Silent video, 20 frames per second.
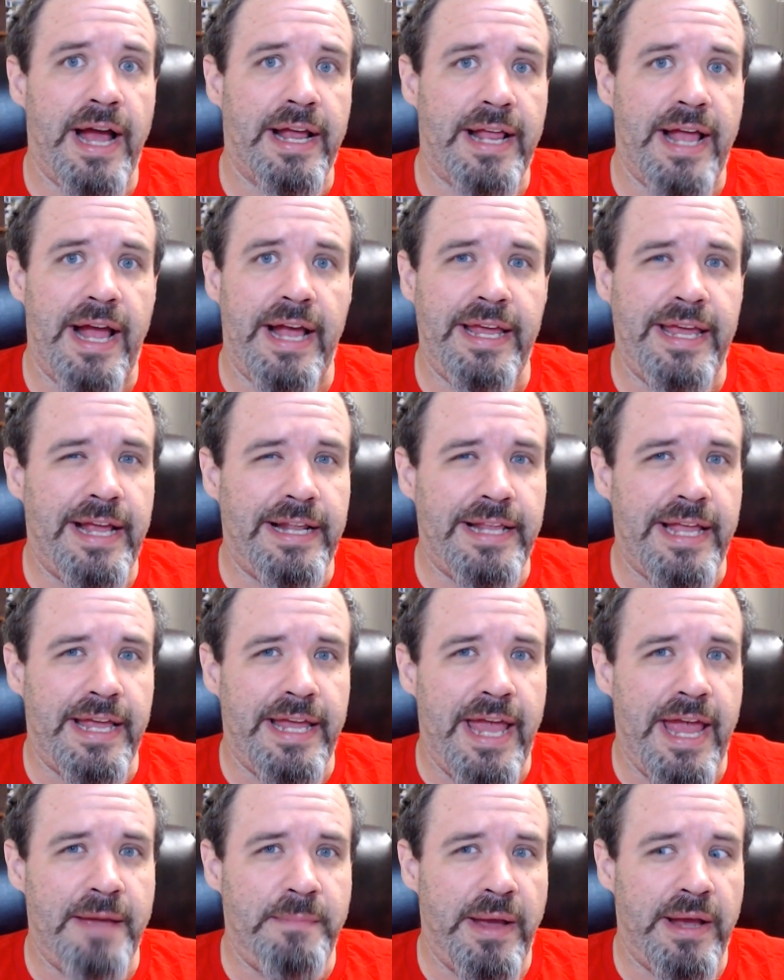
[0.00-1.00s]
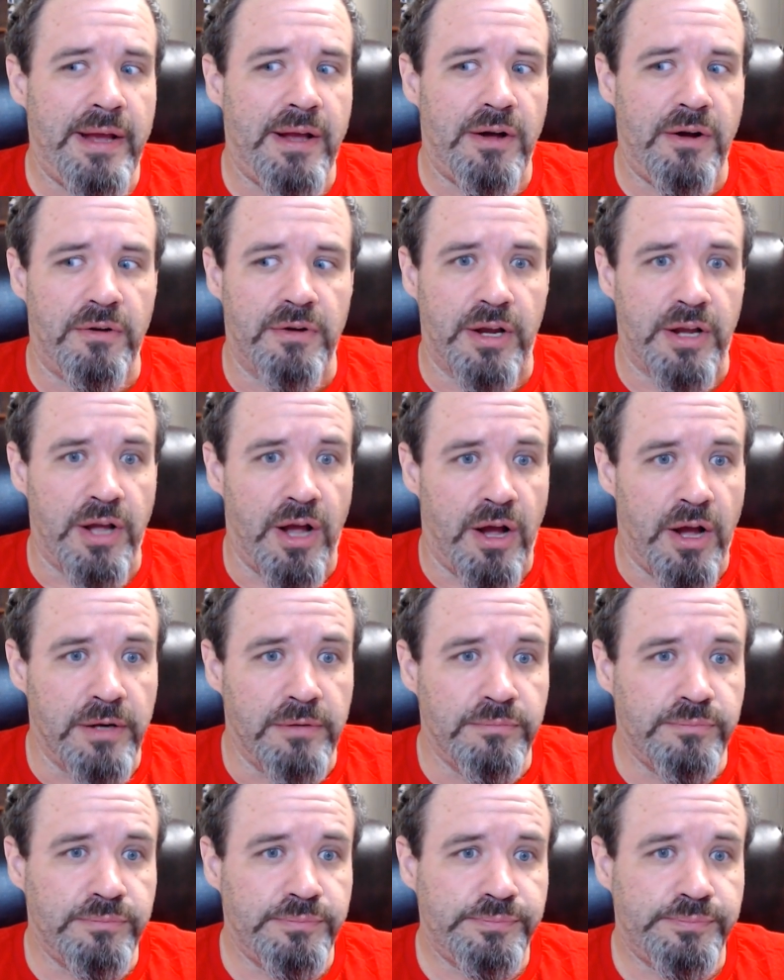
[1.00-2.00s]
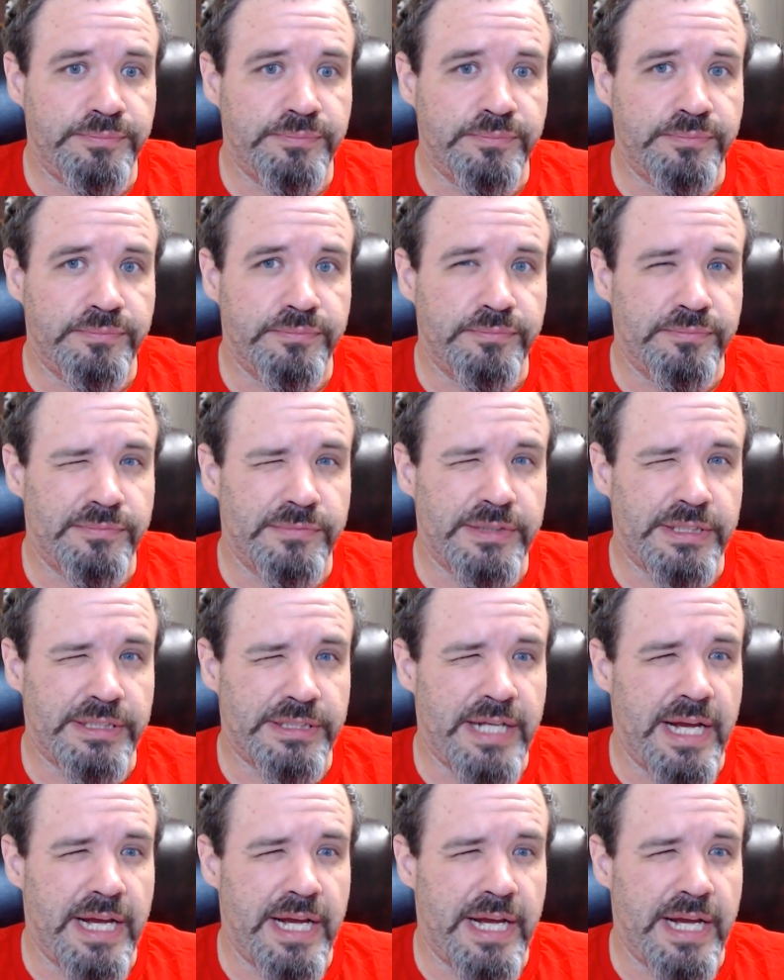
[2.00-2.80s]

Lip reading: I get they can't make Hulk a god. Just